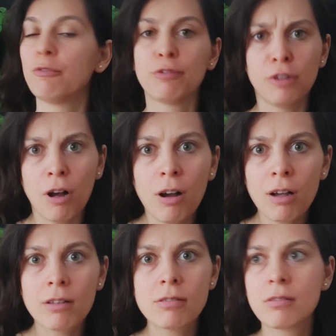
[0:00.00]

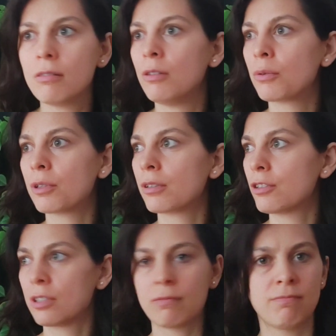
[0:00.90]
flaws, your
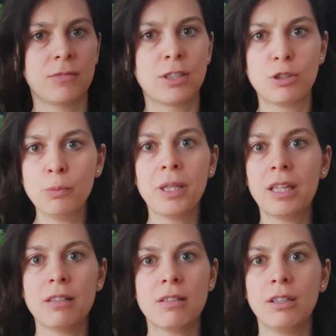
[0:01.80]
just stupid
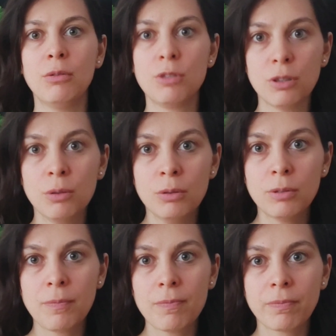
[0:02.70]
things that you
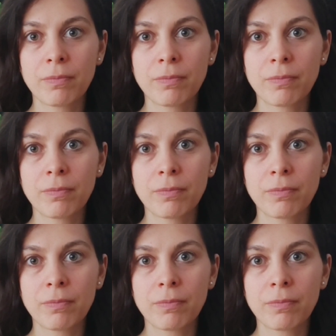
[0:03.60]
do,